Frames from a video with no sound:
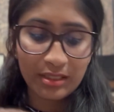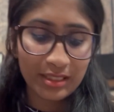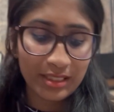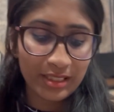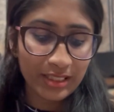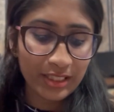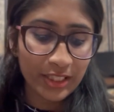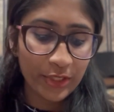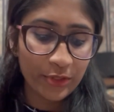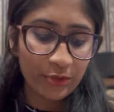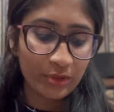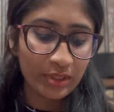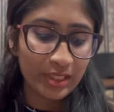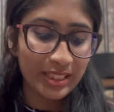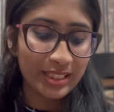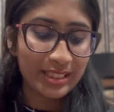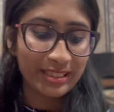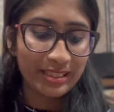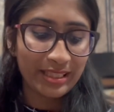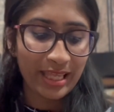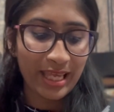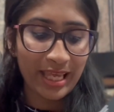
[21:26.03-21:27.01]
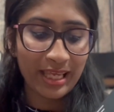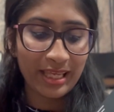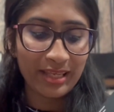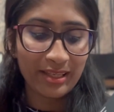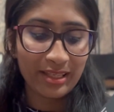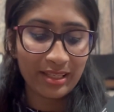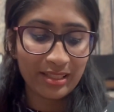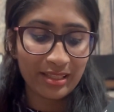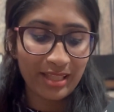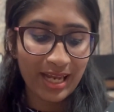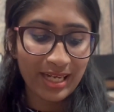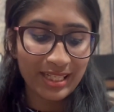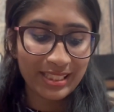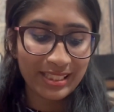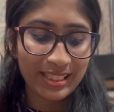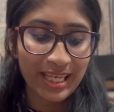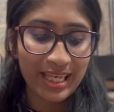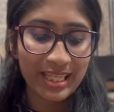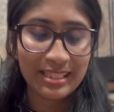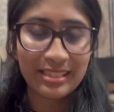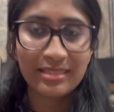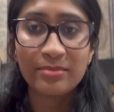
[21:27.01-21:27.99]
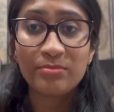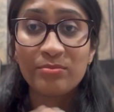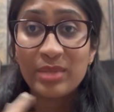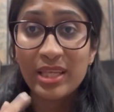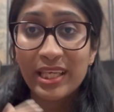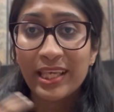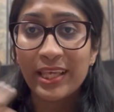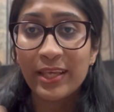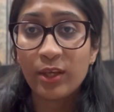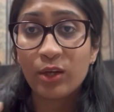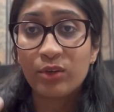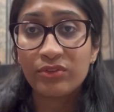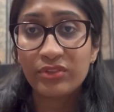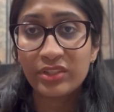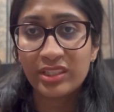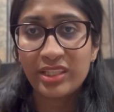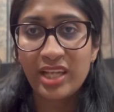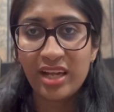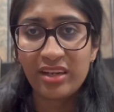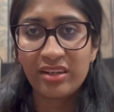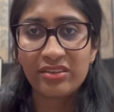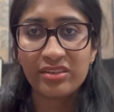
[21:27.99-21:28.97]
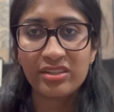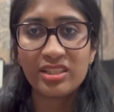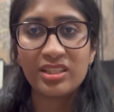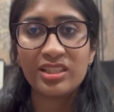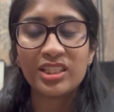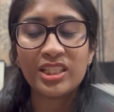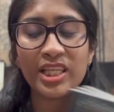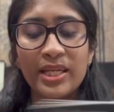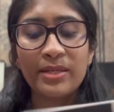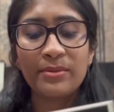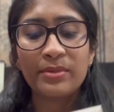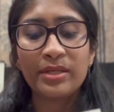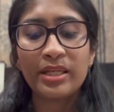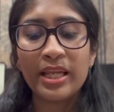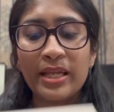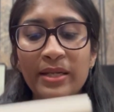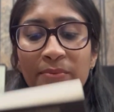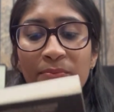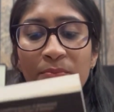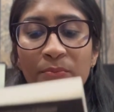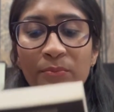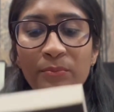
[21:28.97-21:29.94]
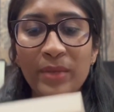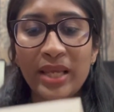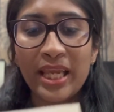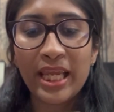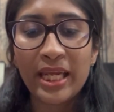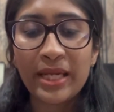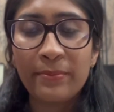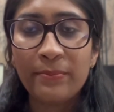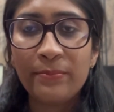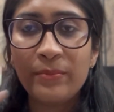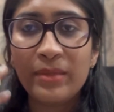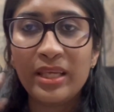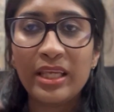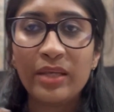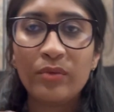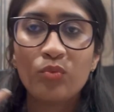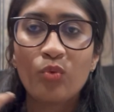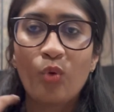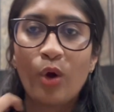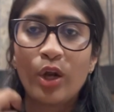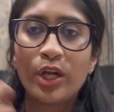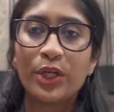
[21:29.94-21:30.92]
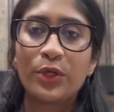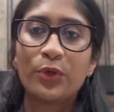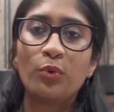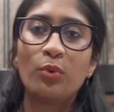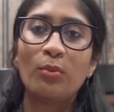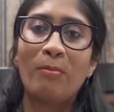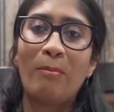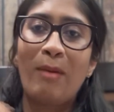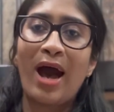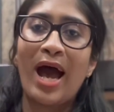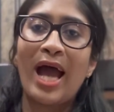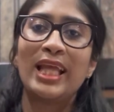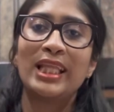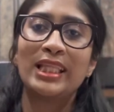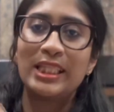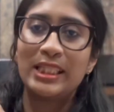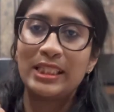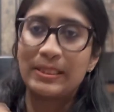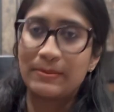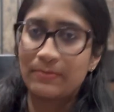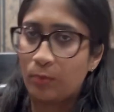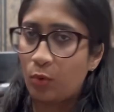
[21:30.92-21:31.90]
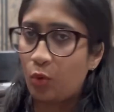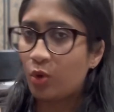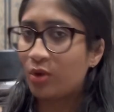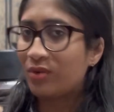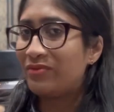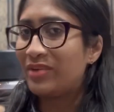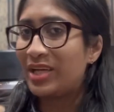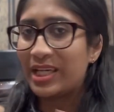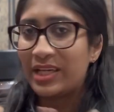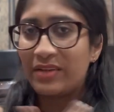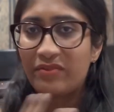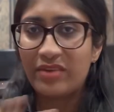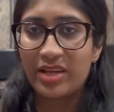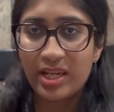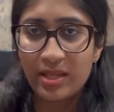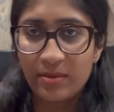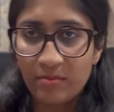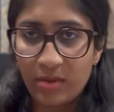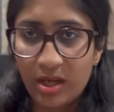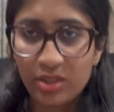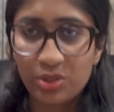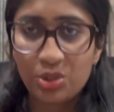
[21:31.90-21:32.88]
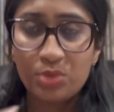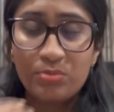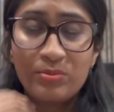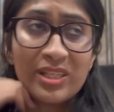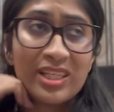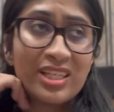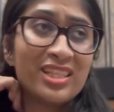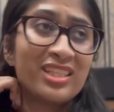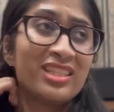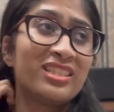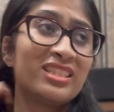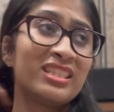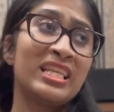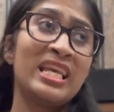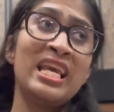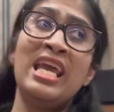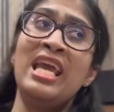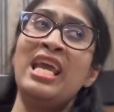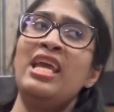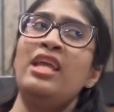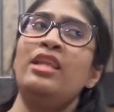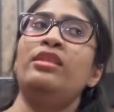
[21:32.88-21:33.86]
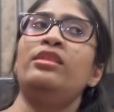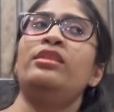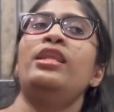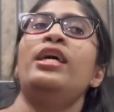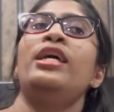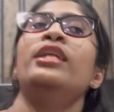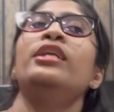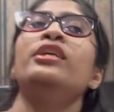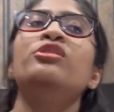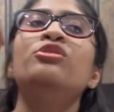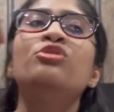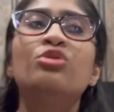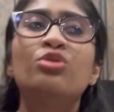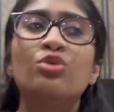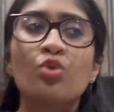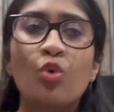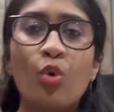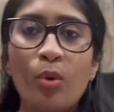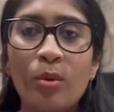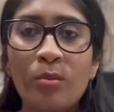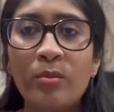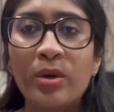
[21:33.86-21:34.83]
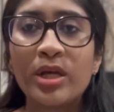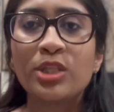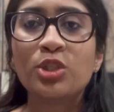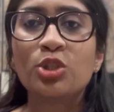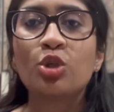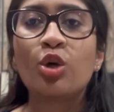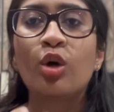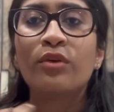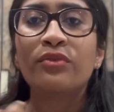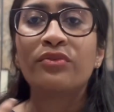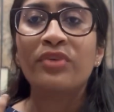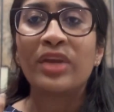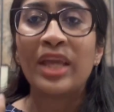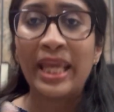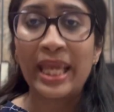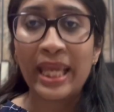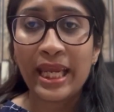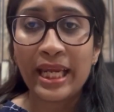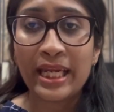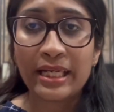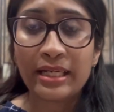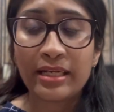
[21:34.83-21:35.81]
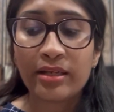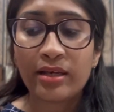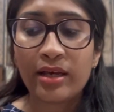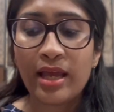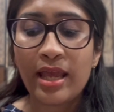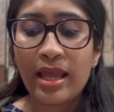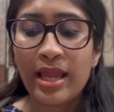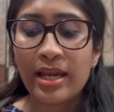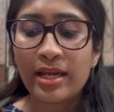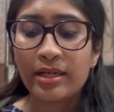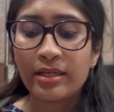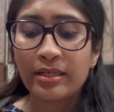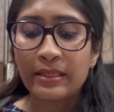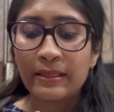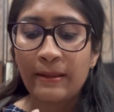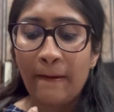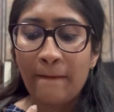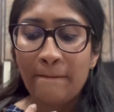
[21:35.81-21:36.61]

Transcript: this thing that says The Making of a Terrorist, it made me want to buy this book very, very much, because there is so much of hate and